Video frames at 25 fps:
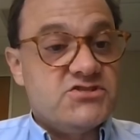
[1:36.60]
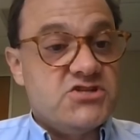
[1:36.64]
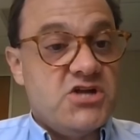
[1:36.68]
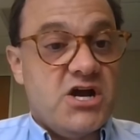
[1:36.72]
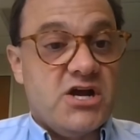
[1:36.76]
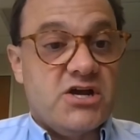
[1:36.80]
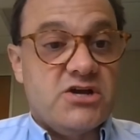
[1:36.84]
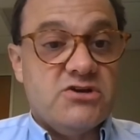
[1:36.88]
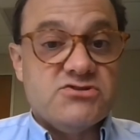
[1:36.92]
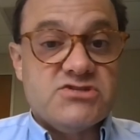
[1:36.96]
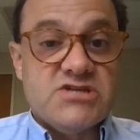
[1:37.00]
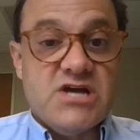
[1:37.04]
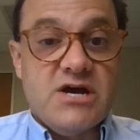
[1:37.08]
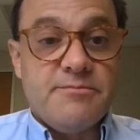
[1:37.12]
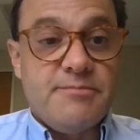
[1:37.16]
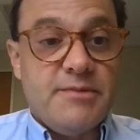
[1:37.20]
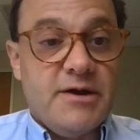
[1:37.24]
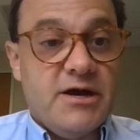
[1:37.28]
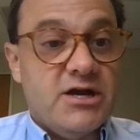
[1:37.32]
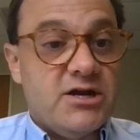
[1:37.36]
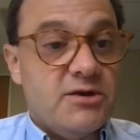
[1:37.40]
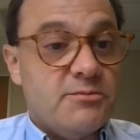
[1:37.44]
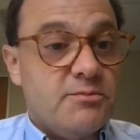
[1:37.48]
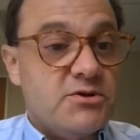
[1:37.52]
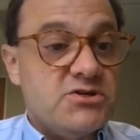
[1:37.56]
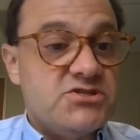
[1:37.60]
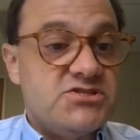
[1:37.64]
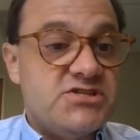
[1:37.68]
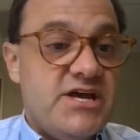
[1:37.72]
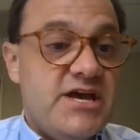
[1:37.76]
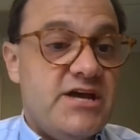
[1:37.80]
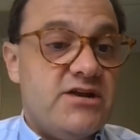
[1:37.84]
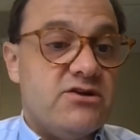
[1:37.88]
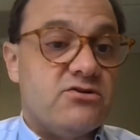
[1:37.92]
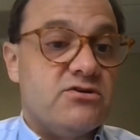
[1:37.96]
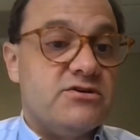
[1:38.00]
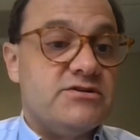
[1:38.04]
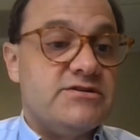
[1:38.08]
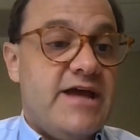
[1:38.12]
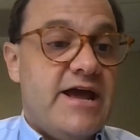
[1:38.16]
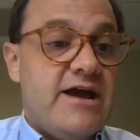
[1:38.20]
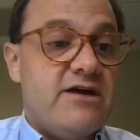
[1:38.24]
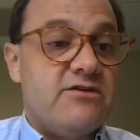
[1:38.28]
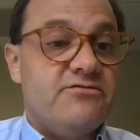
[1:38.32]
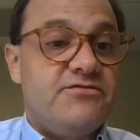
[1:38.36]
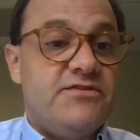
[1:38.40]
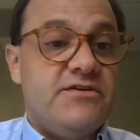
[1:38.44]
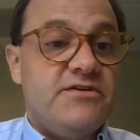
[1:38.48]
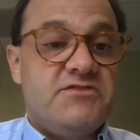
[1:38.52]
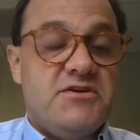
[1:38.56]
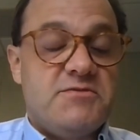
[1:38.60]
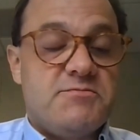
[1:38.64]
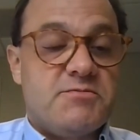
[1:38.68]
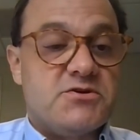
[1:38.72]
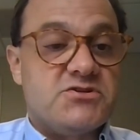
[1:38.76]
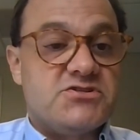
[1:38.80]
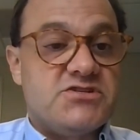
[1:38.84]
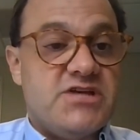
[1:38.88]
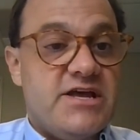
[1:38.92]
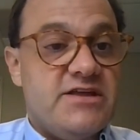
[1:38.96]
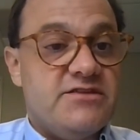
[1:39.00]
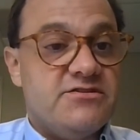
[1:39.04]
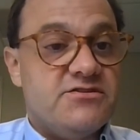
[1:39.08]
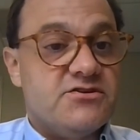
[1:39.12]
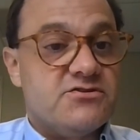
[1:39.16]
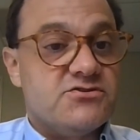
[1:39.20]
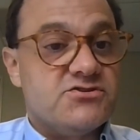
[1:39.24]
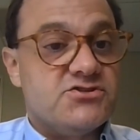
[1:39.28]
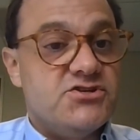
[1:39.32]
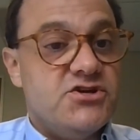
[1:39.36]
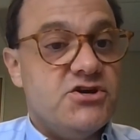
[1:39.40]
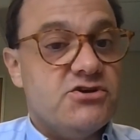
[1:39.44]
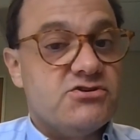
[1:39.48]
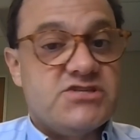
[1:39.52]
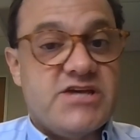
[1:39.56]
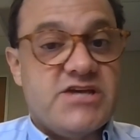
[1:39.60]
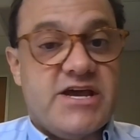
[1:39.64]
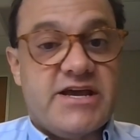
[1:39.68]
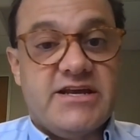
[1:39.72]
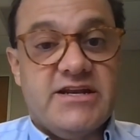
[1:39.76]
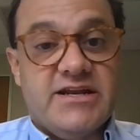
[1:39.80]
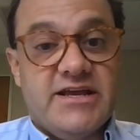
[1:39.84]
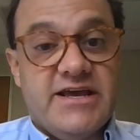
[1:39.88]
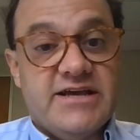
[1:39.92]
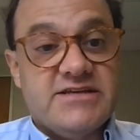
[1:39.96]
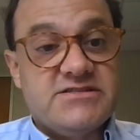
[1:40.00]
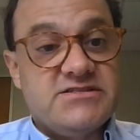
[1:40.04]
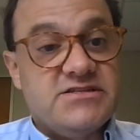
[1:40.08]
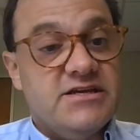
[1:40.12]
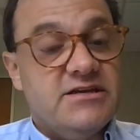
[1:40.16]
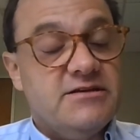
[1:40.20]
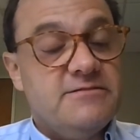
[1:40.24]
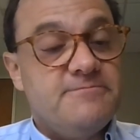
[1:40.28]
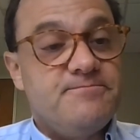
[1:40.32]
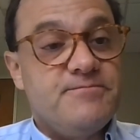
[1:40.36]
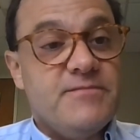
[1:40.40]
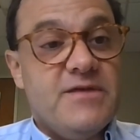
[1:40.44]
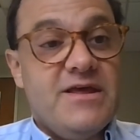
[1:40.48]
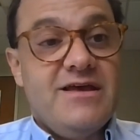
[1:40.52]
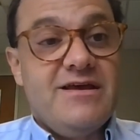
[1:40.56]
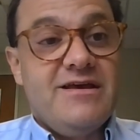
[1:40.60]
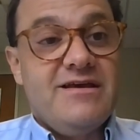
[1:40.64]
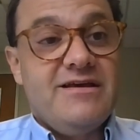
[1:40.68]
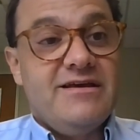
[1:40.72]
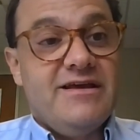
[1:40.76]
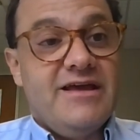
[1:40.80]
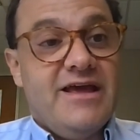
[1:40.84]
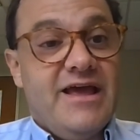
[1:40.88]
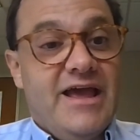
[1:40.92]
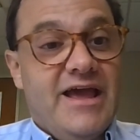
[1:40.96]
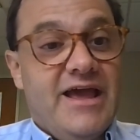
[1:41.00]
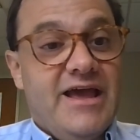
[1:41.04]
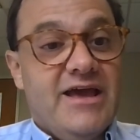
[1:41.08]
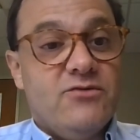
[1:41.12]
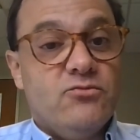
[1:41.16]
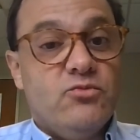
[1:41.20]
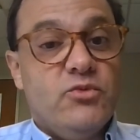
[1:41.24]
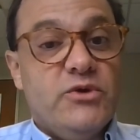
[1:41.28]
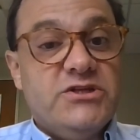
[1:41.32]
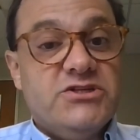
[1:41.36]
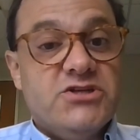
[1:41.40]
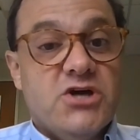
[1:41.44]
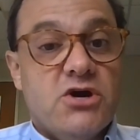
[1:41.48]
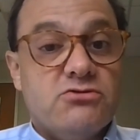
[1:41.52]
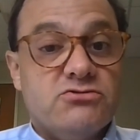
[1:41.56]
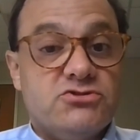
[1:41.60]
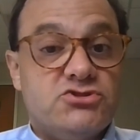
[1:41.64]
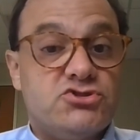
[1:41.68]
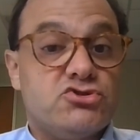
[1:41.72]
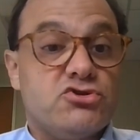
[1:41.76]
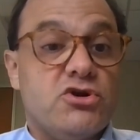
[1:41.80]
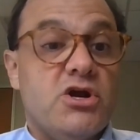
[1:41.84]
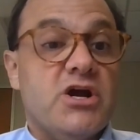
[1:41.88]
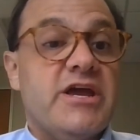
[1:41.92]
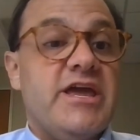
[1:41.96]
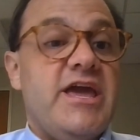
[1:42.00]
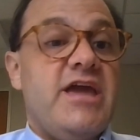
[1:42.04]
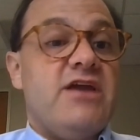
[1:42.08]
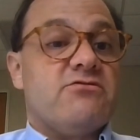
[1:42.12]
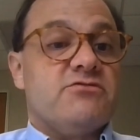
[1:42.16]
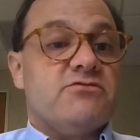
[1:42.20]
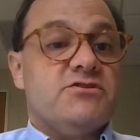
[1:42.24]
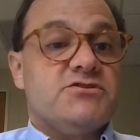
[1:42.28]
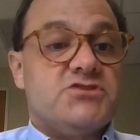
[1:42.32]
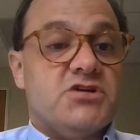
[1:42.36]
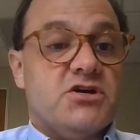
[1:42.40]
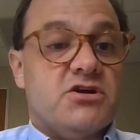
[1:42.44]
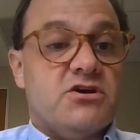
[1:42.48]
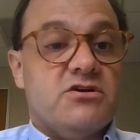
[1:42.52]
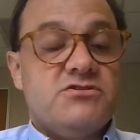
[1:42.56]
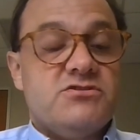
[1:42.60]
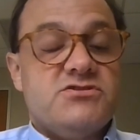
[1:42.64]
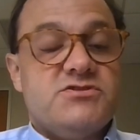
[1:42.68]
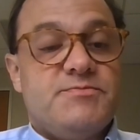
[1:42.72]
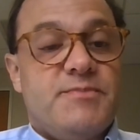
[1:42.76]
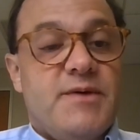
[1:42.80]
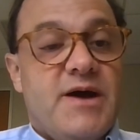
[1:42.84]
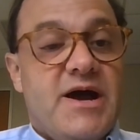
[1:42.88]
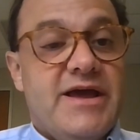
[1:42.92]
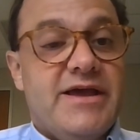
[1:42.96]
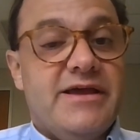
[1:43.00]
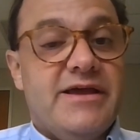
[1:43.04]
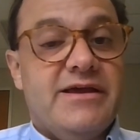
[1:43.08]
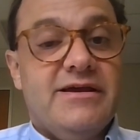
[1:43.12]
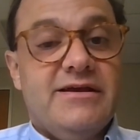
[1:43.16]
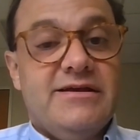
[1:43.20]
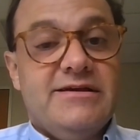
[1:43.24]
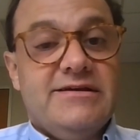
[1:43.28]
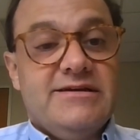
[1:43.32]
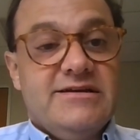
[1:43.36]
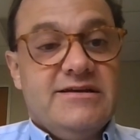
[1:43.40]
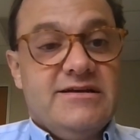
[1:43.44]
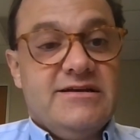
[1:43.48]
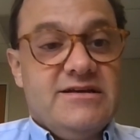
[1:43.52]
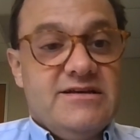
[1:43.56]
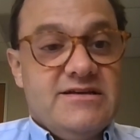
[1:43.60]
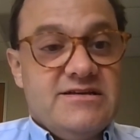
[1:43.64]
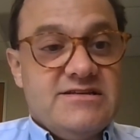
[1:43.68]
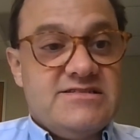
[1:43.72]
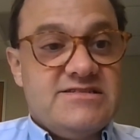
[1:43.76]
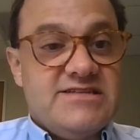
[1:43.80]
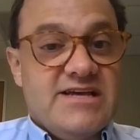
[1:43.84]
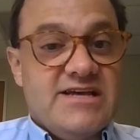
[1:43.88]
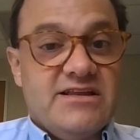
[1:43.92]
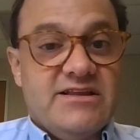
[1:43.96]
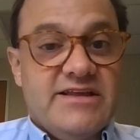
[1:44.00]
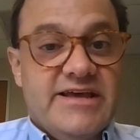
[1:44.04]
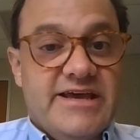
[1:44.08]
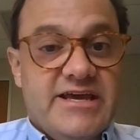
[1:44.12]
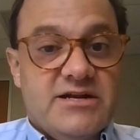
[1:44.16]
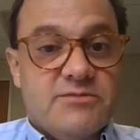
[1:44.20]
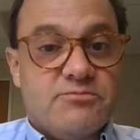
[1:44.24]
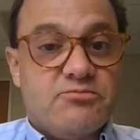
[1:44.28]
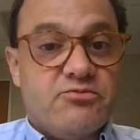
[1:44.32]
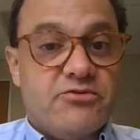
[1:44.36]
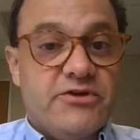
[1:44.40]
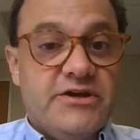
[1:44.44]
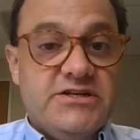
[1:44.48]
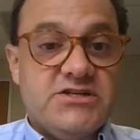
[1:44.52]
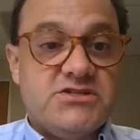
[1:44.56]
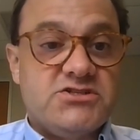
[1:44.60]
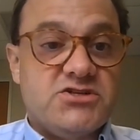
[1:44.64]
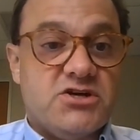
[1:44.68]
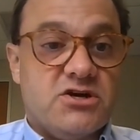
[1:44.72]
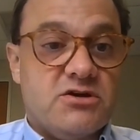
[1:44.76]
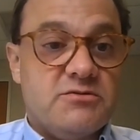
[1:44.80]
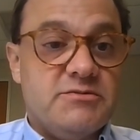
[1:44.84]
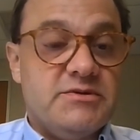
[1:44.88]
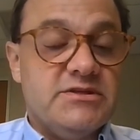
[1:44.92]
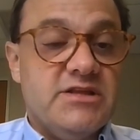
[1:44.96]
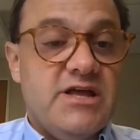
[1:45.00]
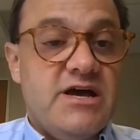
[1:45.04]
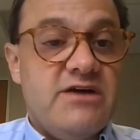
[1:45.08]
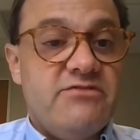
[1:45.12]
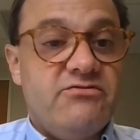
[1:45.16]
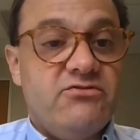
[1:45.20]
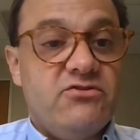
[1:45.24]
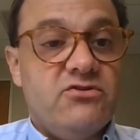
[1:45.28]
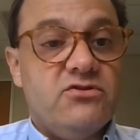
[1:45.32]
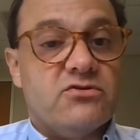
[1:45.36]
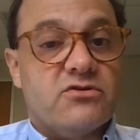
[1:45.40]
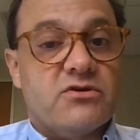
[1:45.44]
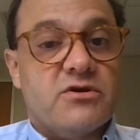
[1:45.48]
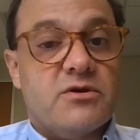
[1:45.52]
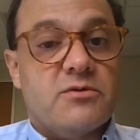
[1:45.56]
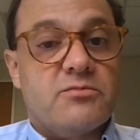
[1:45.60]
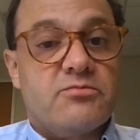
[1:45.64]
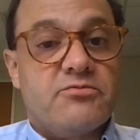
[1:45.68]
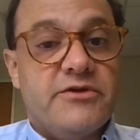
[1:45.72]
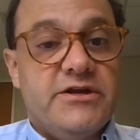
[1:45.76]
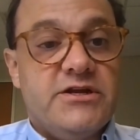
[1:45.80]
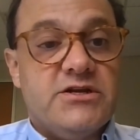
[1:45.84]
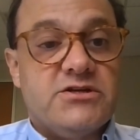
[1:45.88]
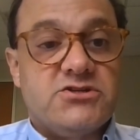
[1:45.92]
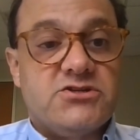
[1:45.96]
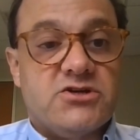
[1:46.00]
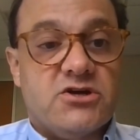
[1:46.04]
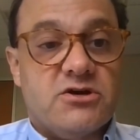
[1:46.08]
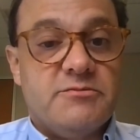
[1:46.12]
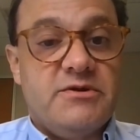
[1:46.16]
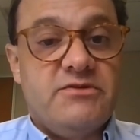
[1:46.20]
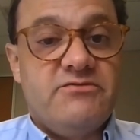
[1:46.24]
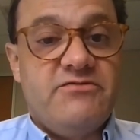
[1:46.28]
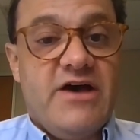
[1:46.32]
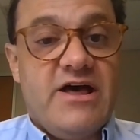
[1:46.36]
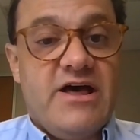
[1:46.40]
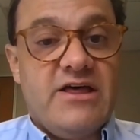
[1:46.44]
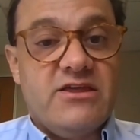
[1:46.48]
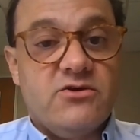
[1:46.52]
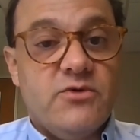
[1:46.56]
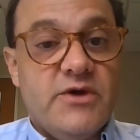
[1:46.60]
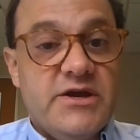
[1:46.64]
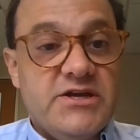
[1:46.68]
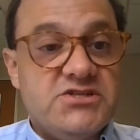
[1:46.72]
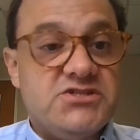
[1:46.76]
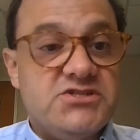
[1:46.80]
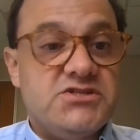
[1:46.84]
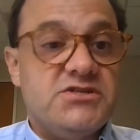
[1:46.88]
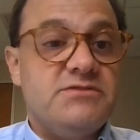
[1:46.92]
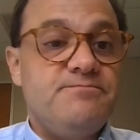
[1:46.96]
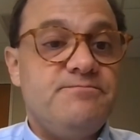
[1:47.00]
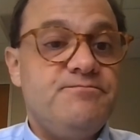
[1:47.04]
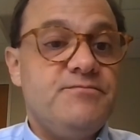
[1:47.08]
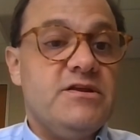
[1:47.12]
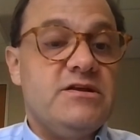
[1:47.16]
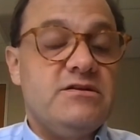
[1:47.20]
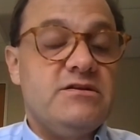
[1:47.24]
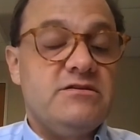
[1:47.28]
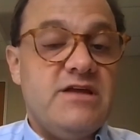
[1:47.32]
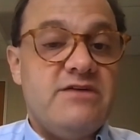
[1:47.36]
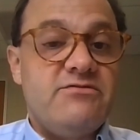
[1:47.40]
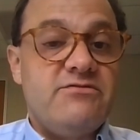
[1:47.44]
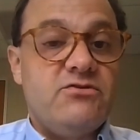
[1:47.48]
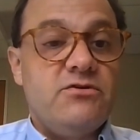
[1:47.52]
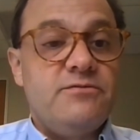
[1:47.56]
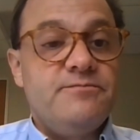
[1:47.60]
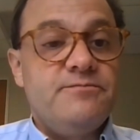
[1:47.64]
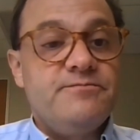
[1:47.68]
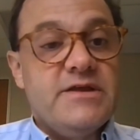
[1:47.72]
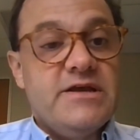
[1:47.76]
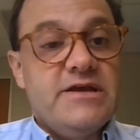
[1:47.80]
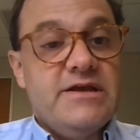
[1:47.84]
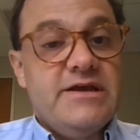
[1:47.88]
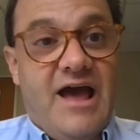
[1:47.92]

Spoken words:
If a stock goes up 100% or down 50%, there's no second guessing. And we don't truncate returns by selling at a predetermined level or a predetermined valuation level.